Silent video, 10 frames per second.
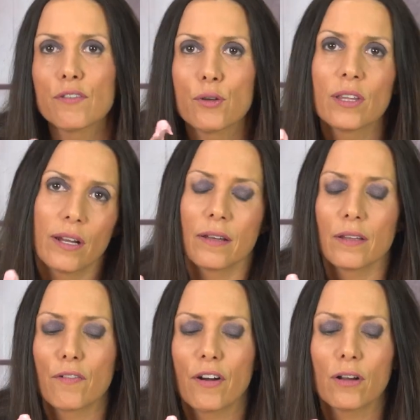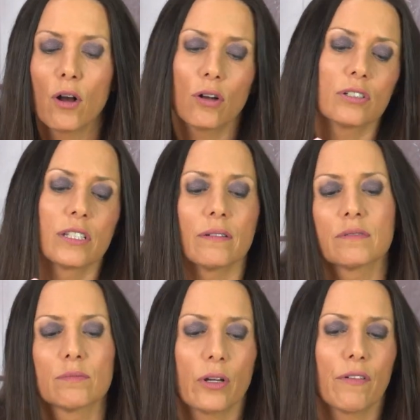If you did any different colors,
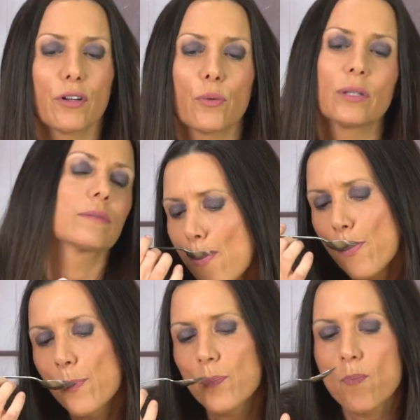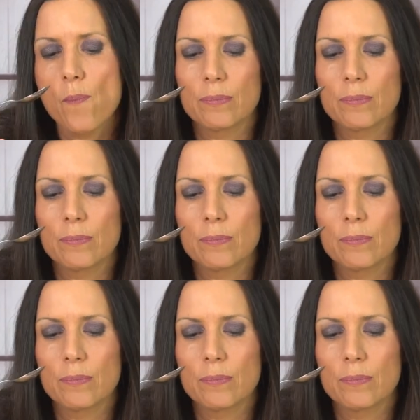then whatever you want.